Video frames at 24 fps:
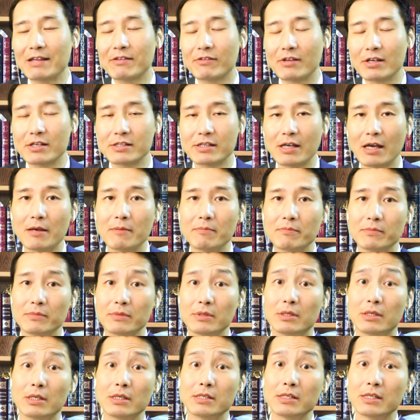get the
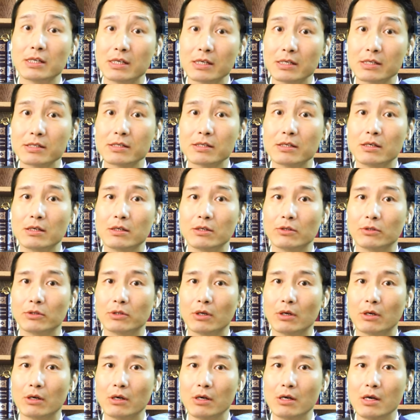same disease,
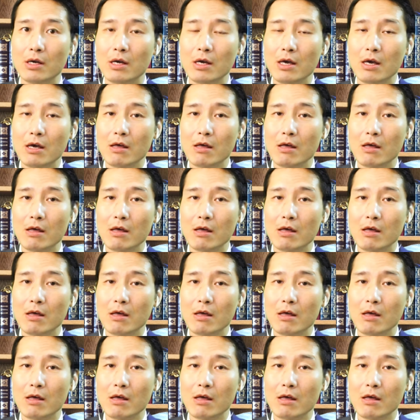you know.